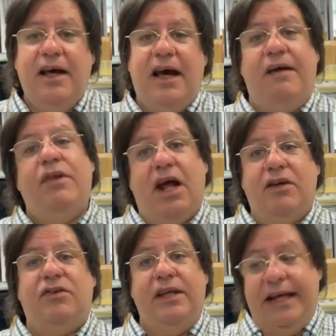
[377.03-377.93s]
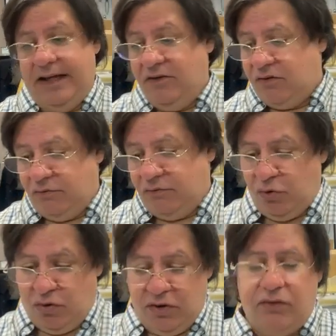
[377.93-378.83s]
And the nice thing is, of
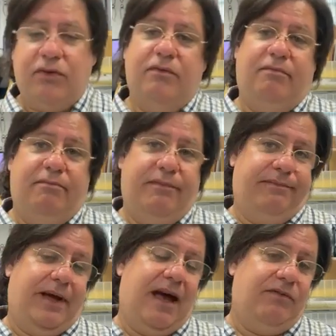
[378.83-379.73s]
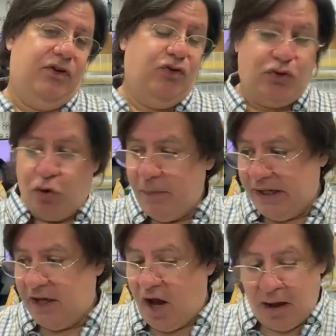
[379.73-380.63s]
course, having so
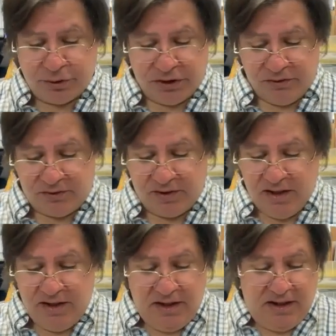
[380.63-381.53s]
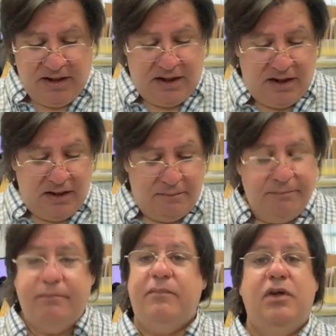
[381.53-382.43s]
many options,
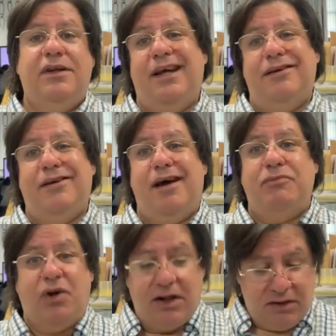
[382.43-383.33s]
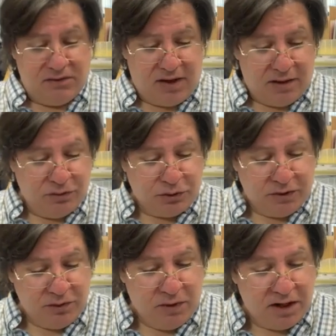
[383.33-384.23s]
you can take your time trying to decide which one
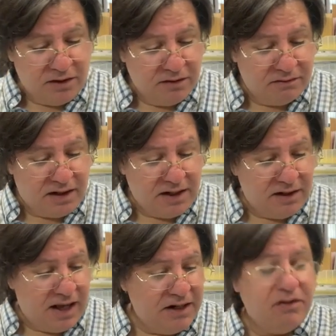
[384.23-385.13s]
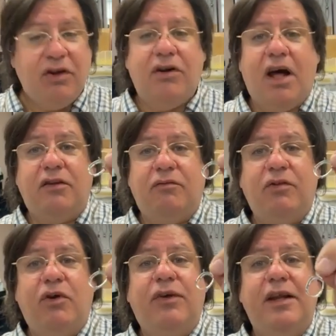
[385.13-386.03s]
you want, right? And you're not, you
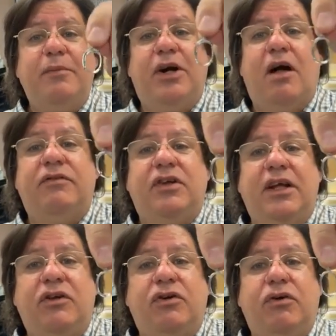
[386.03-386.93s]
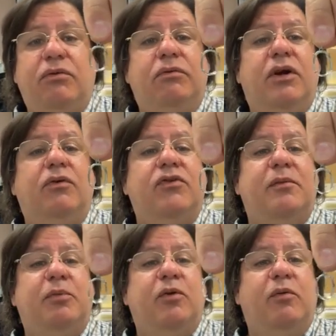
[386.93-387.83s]
know, limited obviously to, you know,
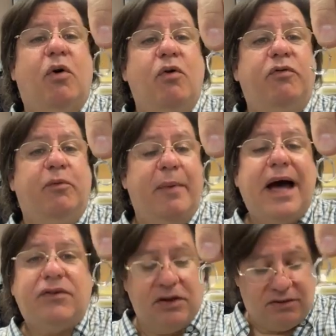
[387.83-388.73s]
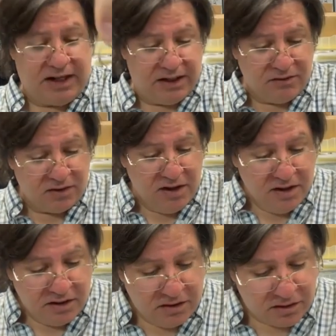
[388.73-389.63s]
simple oval basket settings.
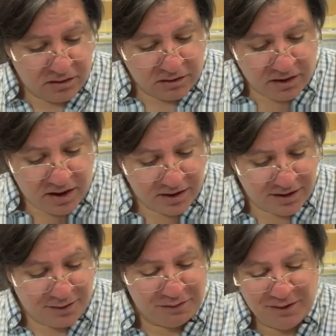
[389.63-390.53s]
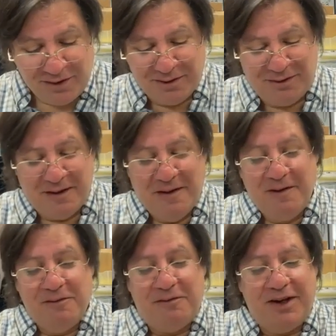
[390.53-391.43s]
You can, you know, if you're
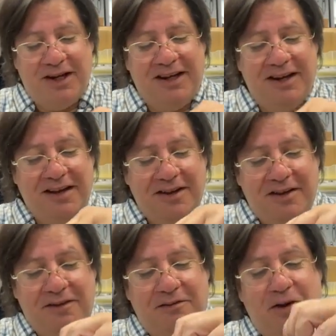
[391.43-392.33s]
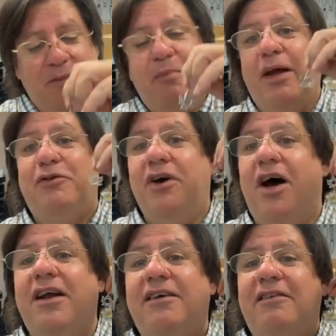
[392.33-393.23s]
feeling very
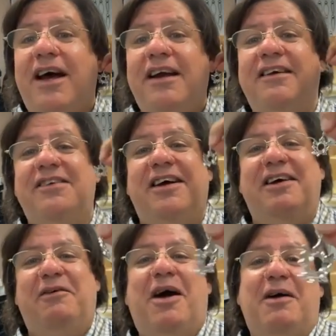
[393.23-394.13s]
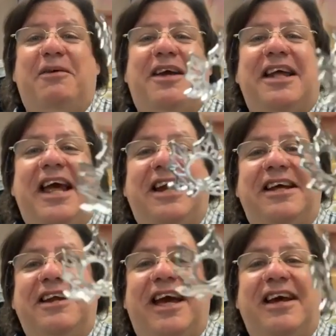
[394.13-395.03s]
patriotic, right, as a
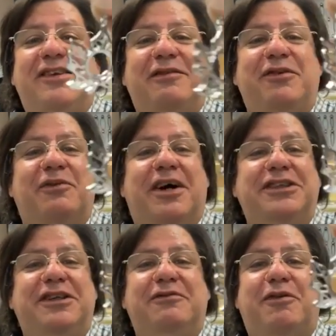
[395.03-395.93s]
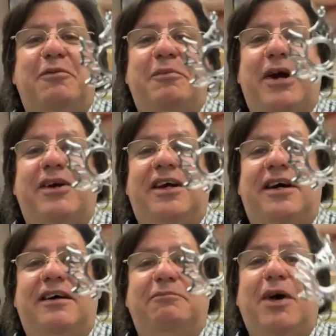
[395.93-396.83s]
Canadian, I guess if you're watching from
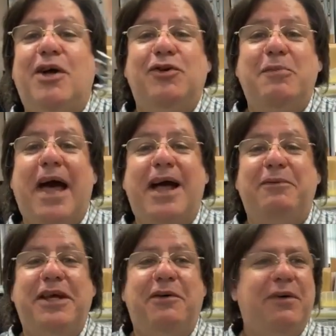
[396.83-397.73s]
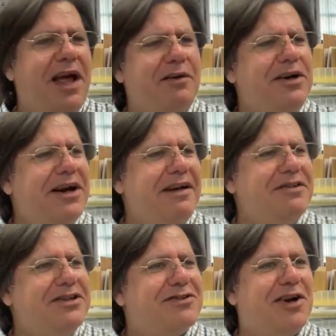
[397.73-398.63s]
America, well, too bad we don't have
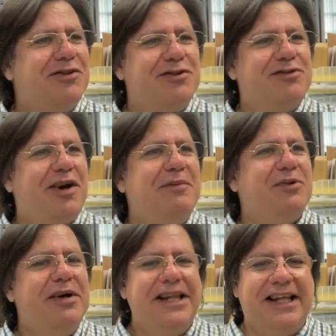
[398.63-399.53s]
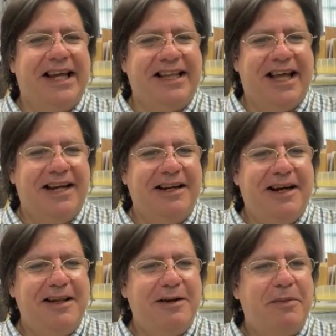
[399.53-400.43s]
any stars or stripes or anything like that,
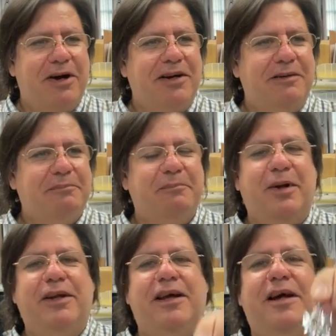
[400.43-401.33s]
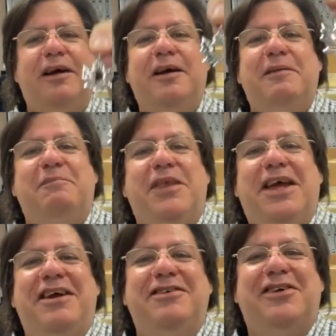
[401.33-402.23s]
anything American. But
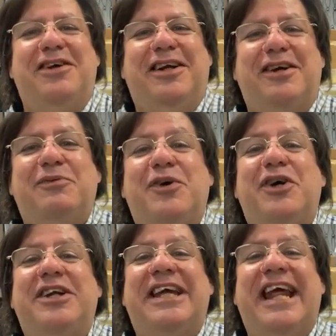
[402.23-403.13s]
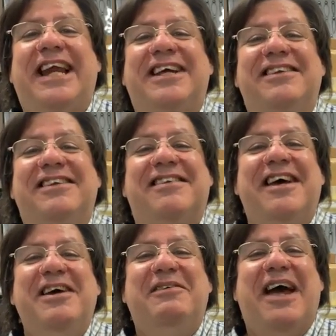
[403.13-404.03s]
here's a good, because we're good Canadians,
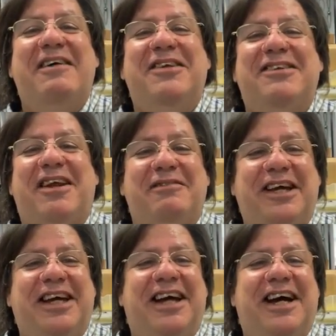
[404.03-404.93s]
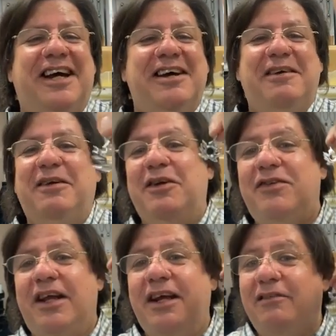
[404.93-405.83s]
we have this lovely, you know,
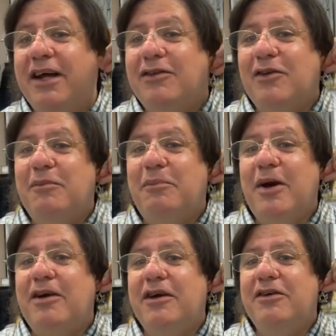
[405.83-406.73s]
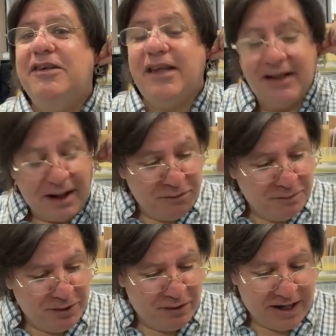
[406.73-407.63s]
setting, right? So a pair of earrings like that would be
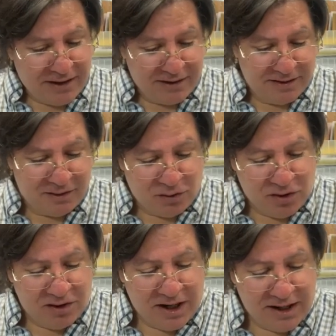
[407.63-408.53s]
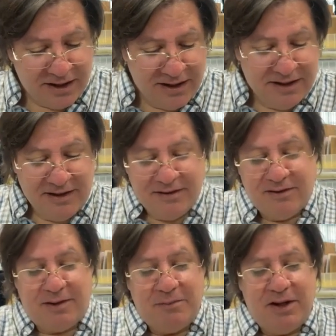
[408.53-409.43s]
great, or
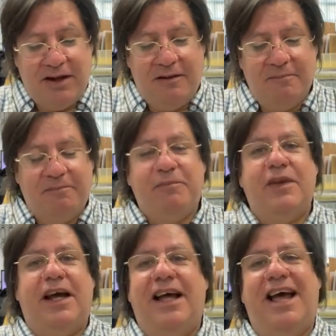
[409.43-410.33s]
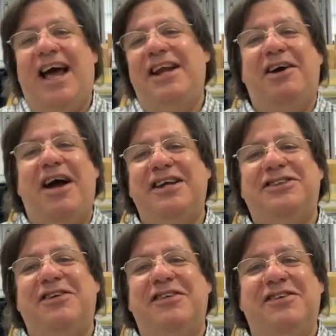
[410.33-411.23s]
something. I know I
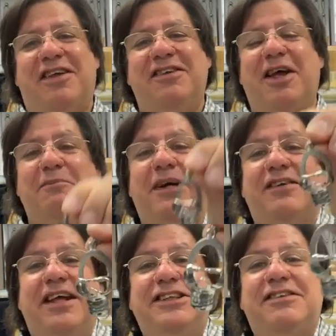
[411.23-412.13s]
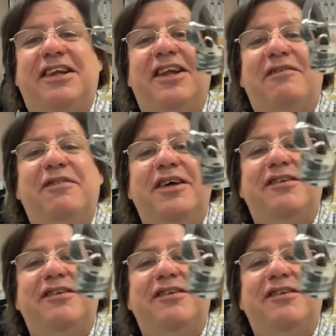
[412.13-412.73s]
show this all the time because I just love this.